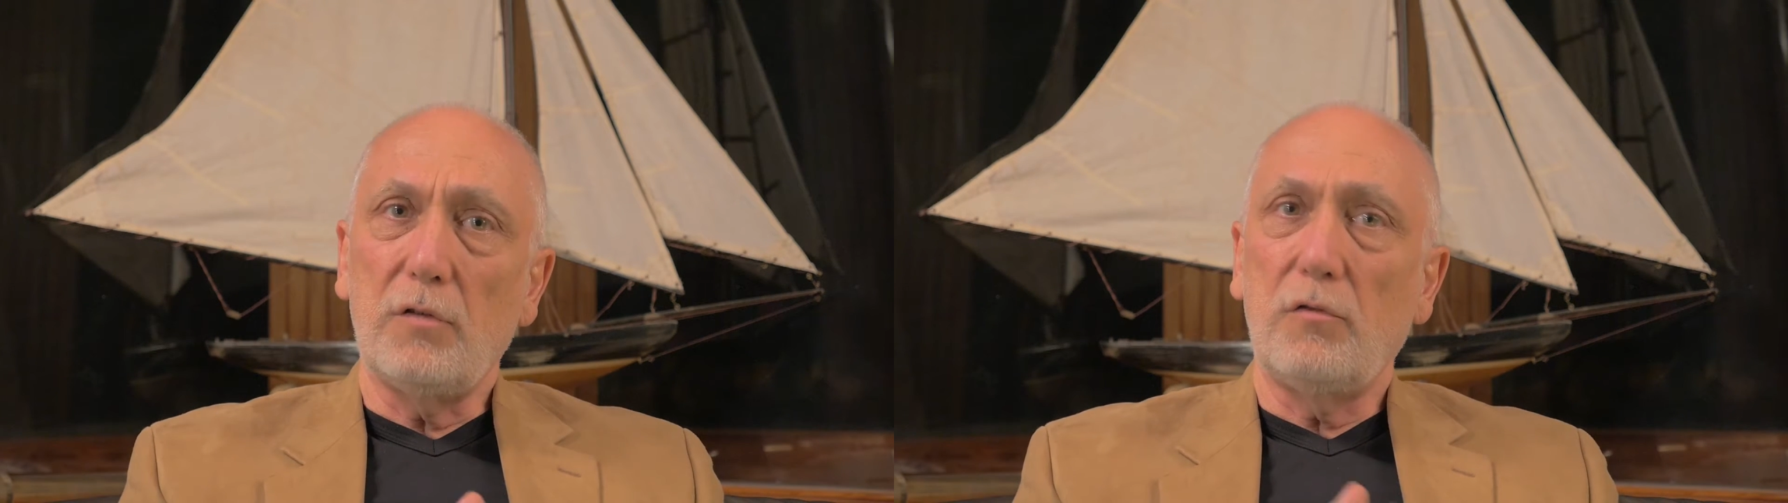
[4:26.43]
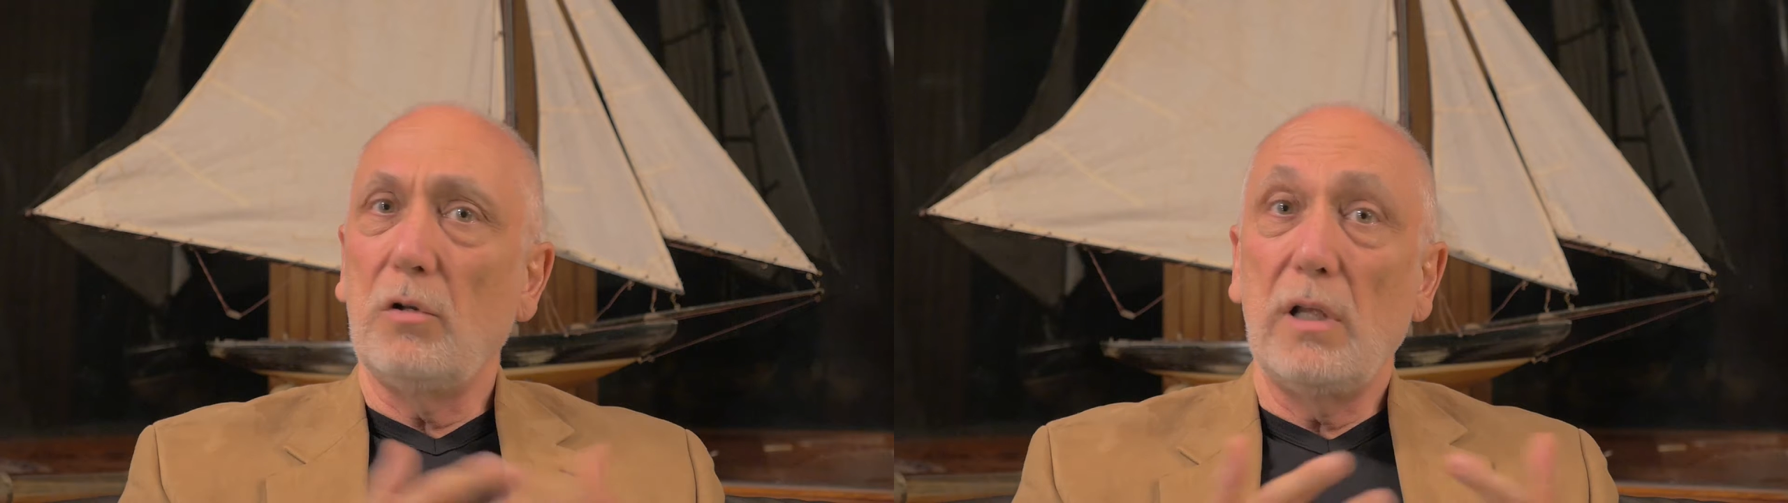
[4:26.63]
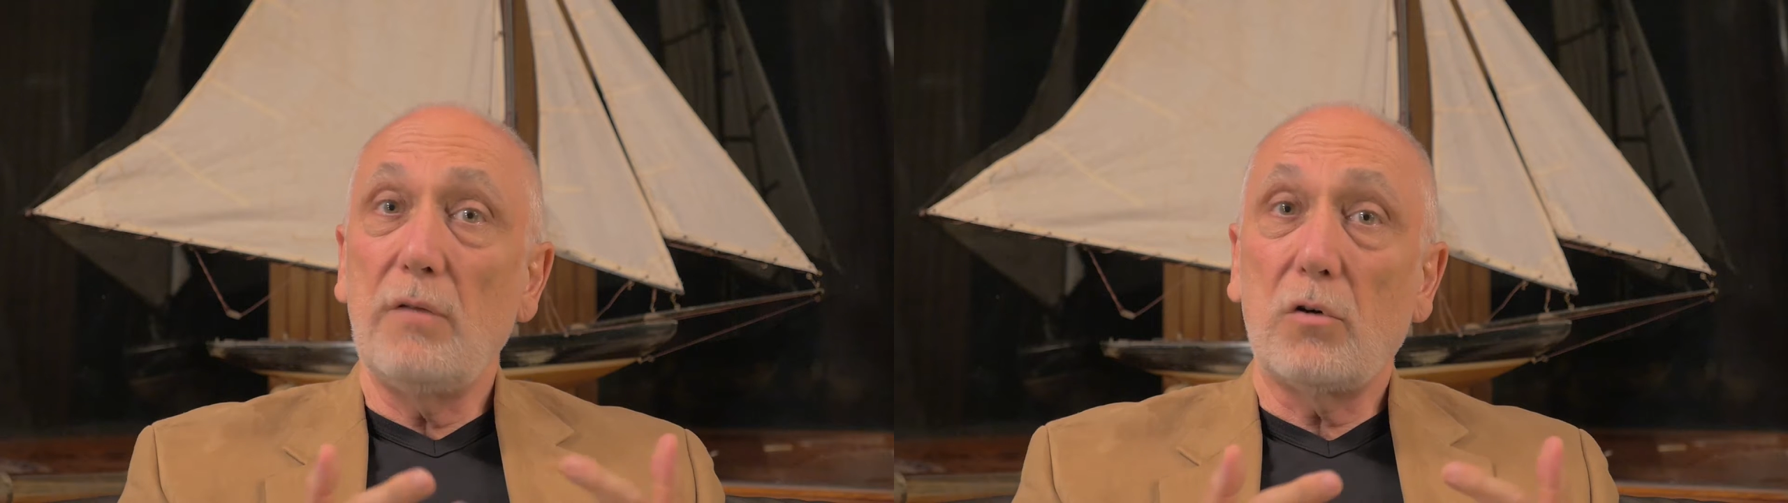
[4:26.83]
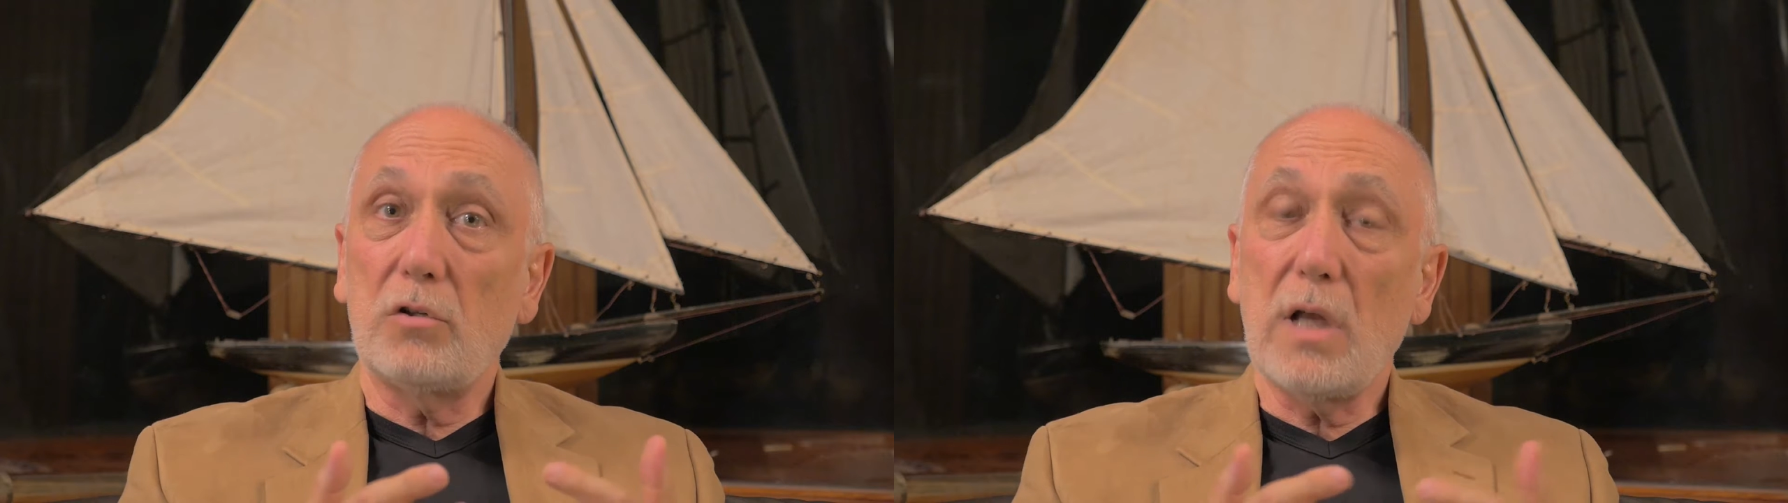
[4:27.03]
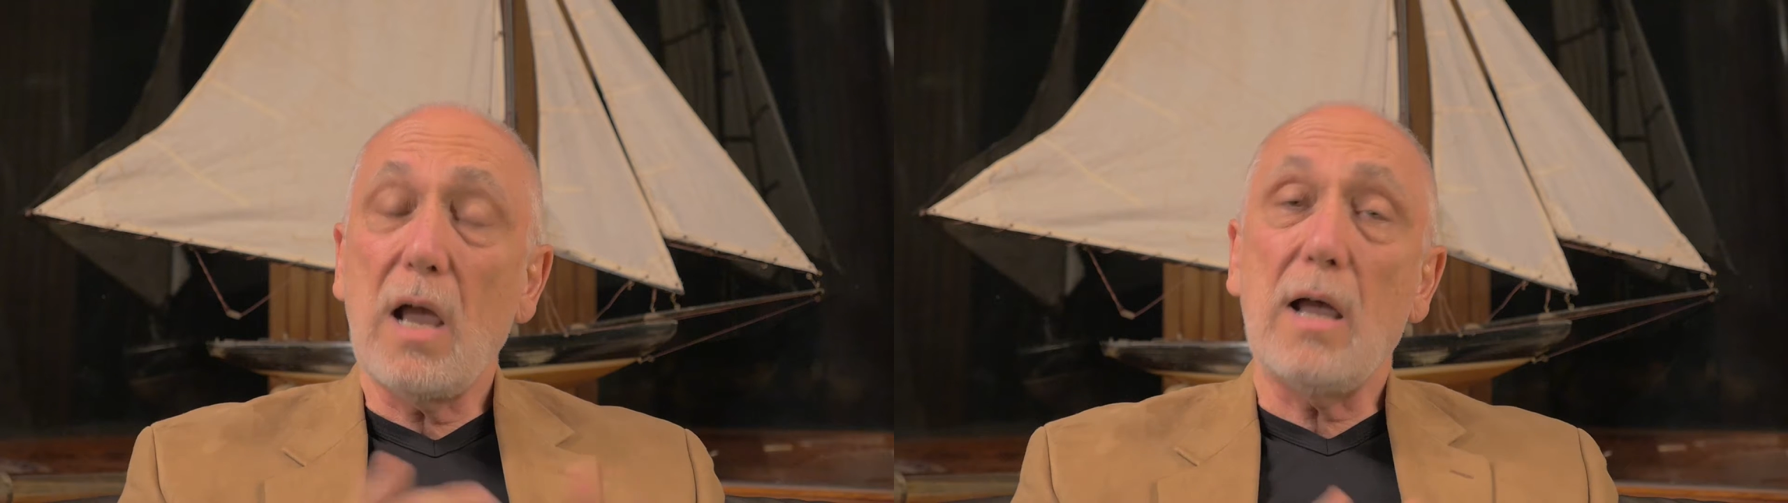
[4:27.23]
if you live or
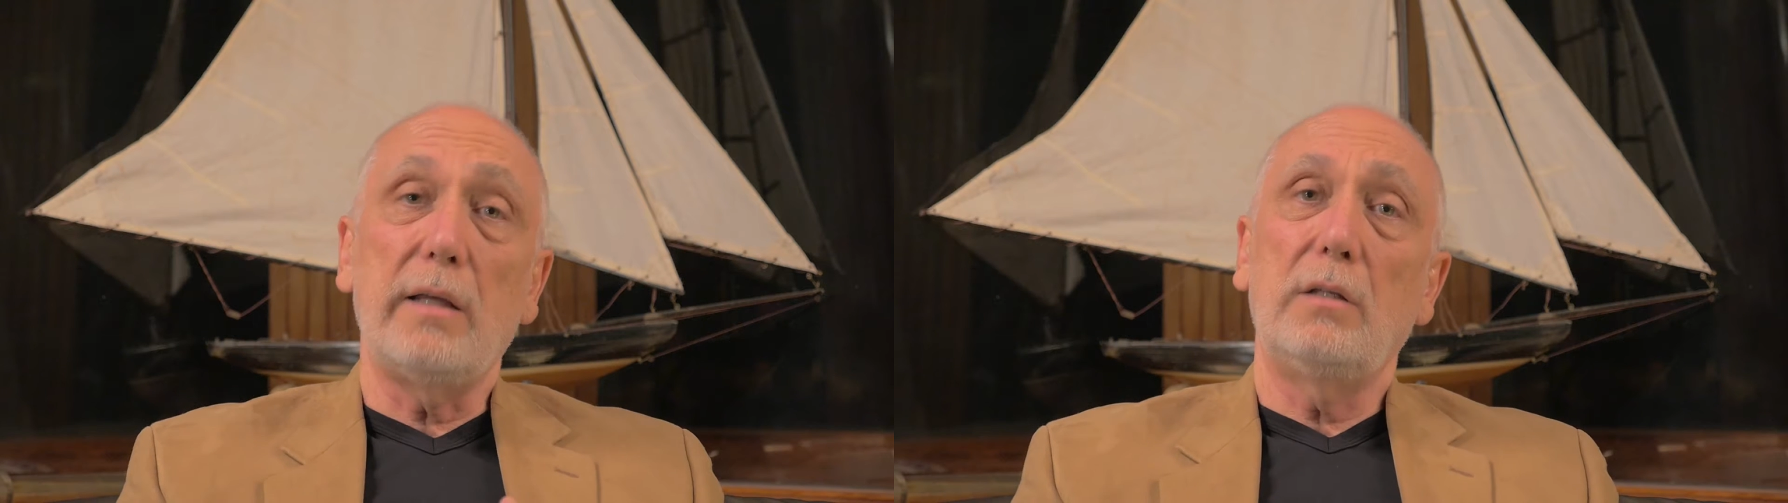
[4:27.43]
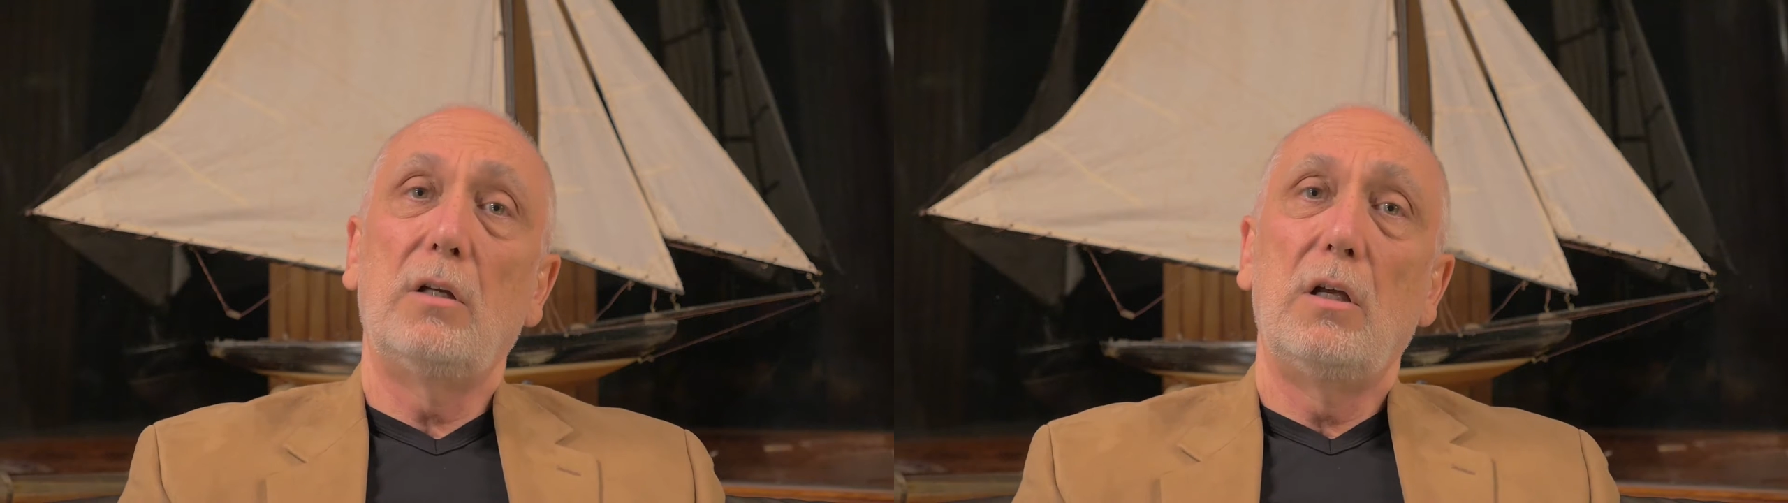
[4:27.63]
die.